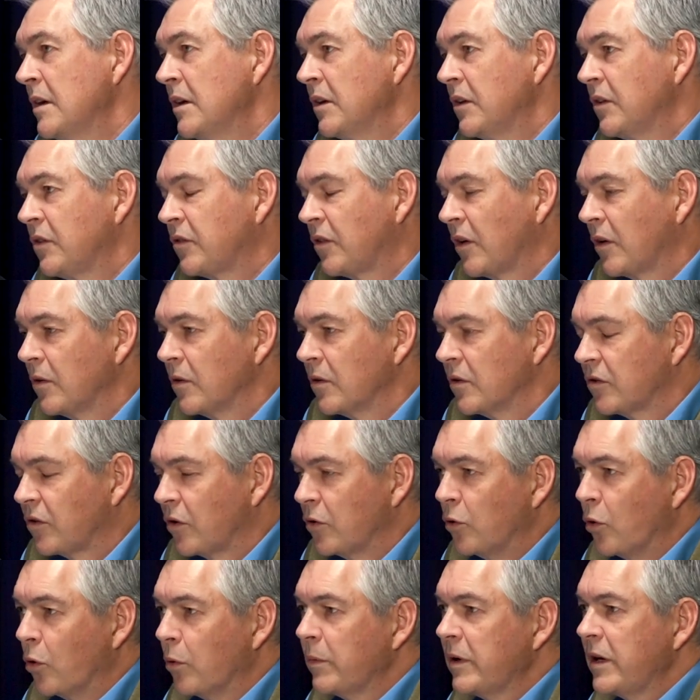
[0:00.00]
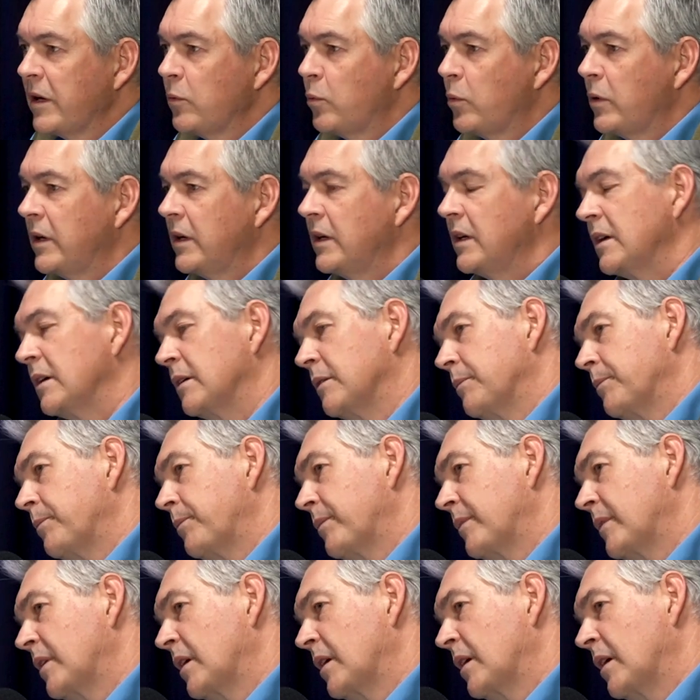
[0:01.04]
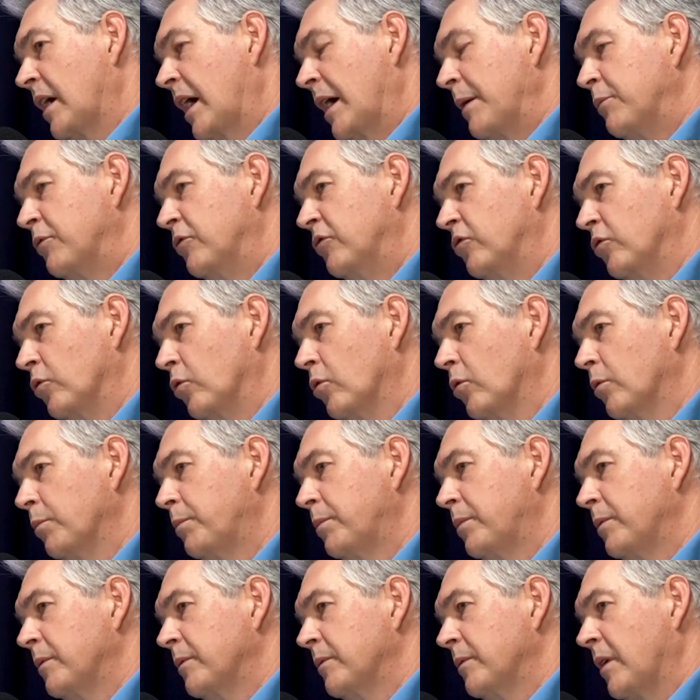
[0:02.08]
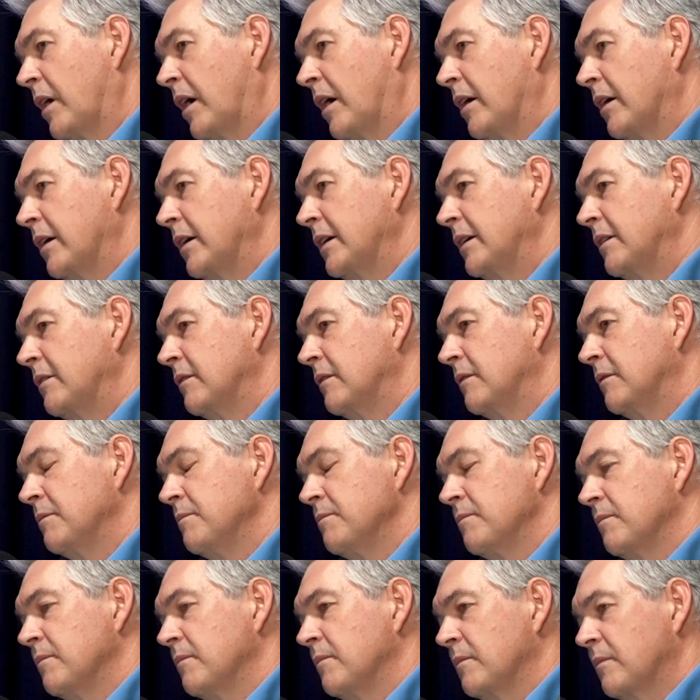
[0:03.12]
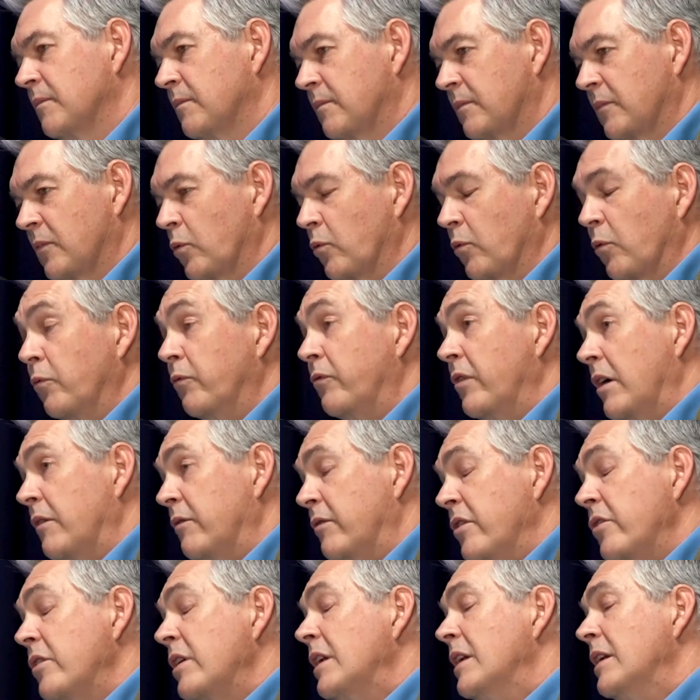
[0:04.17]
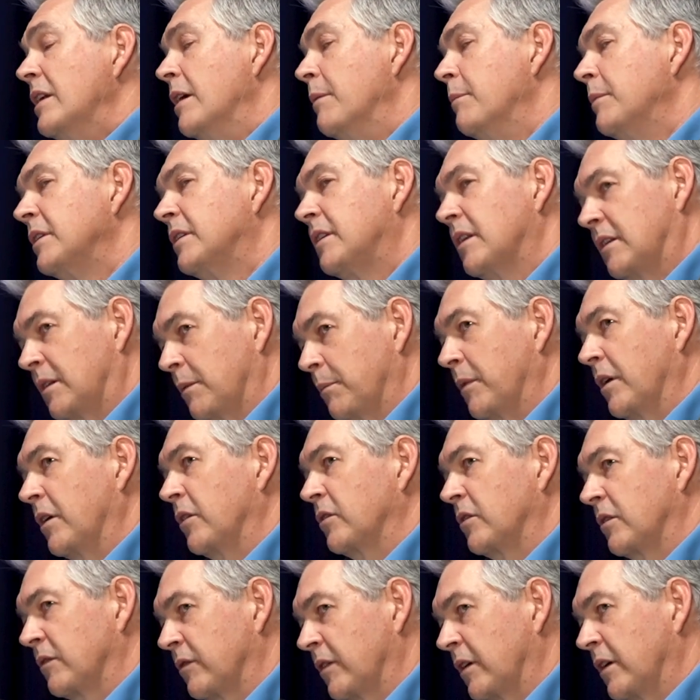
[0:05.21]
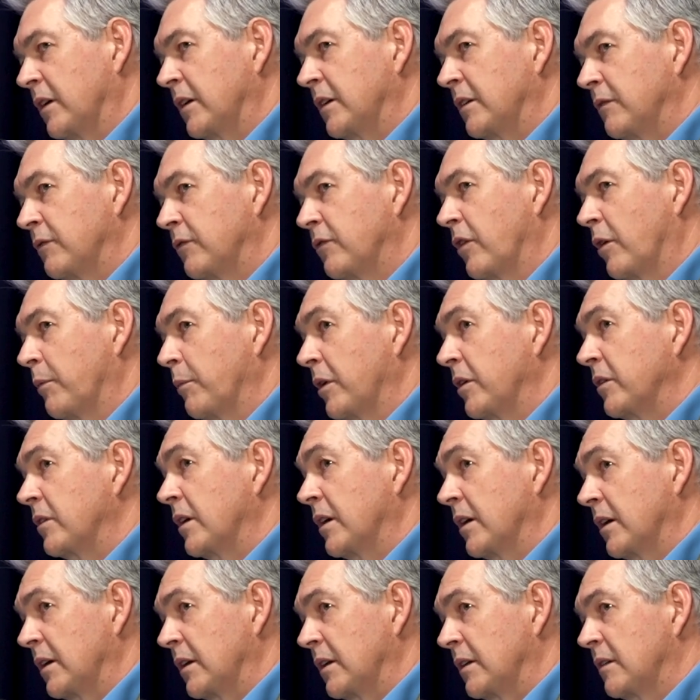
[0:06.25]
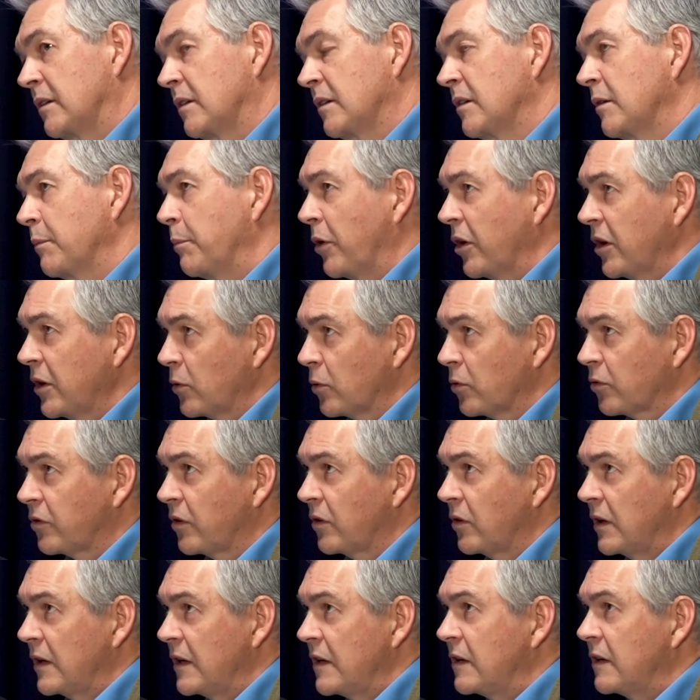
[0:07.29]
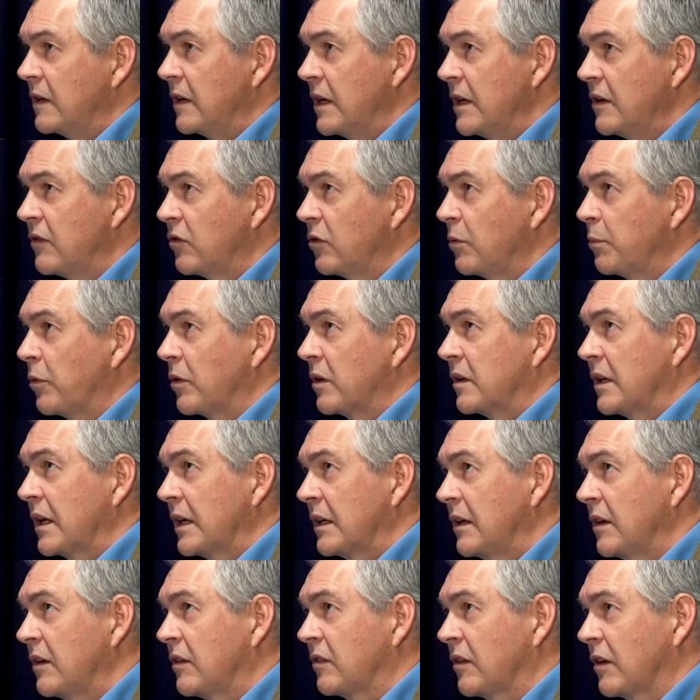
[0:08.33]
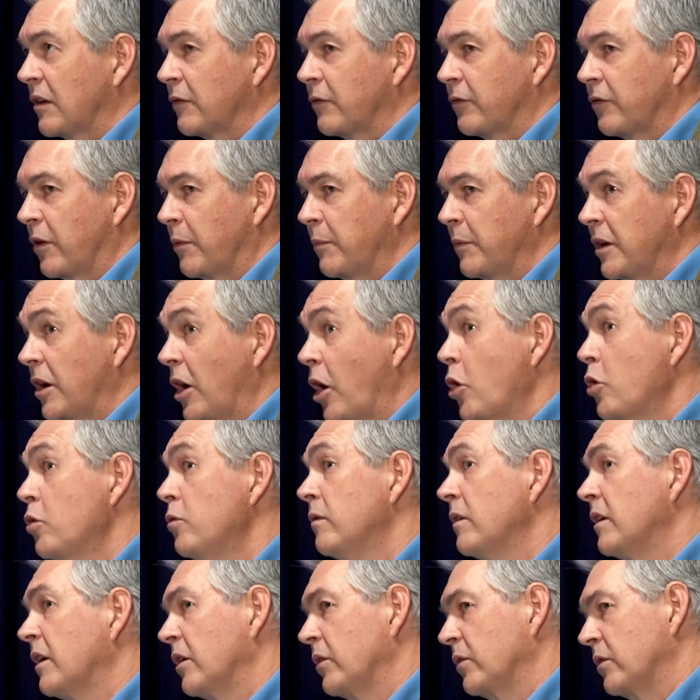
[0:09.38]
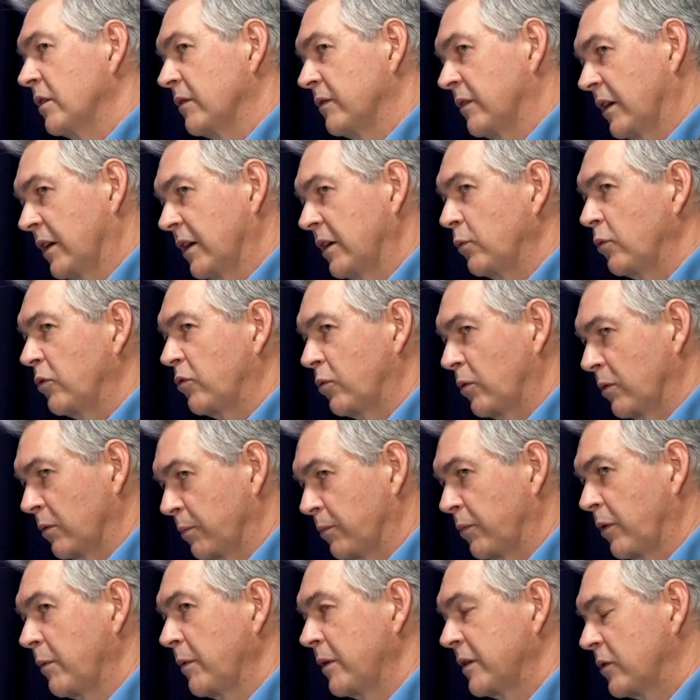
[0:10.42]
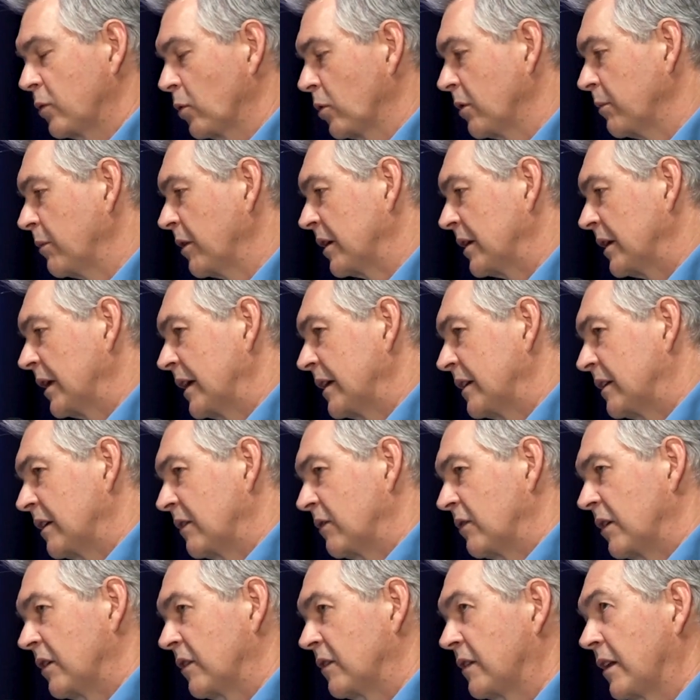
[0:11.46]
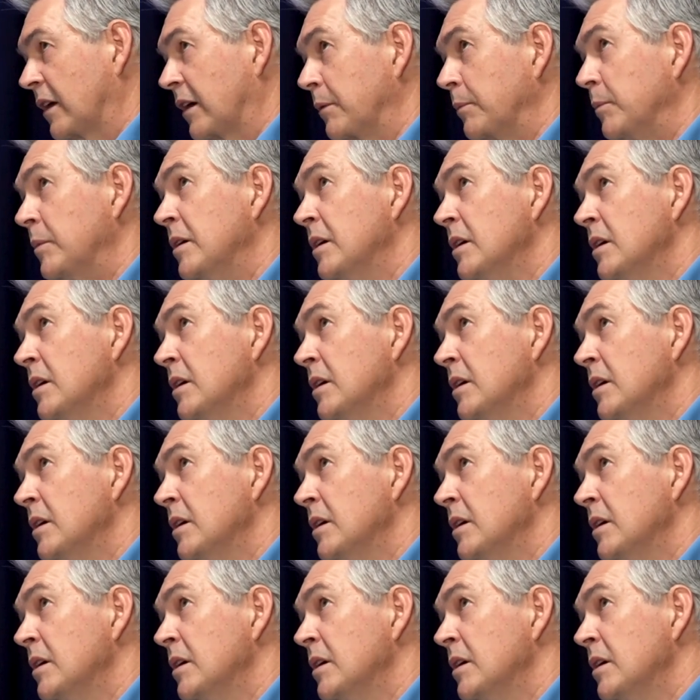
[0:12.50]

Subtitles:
So normally we absorb iron, or a very limited amount of iron, from our diet. The body also needs to protect itself from an overload of iron, which we'll probably talk about later if there's time.